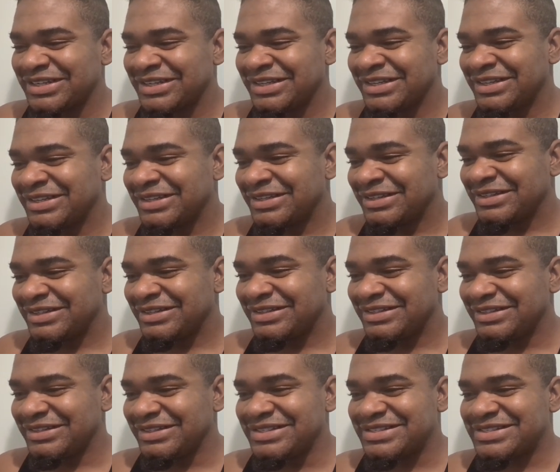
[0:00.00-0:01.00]

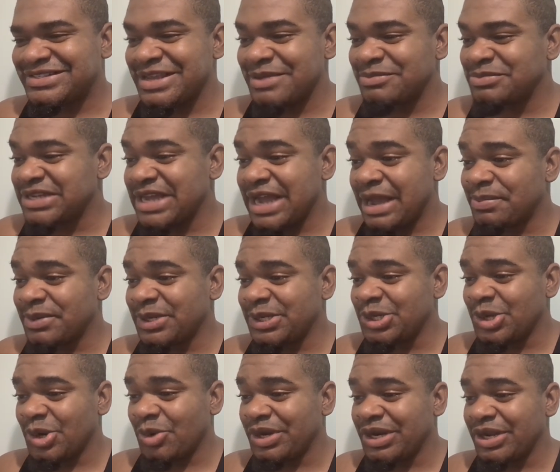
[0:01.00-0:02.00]
The same thing happening
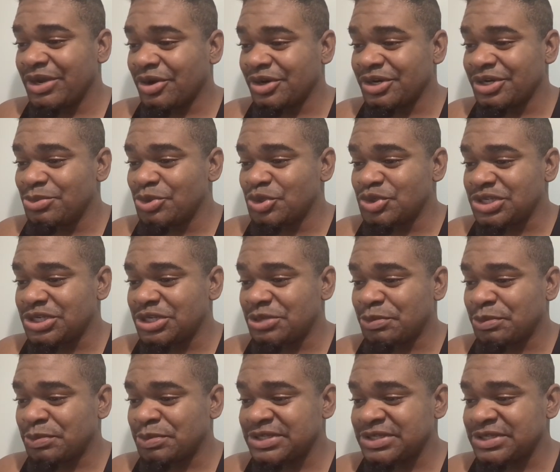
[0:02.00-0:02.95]
now when they cut the music, the people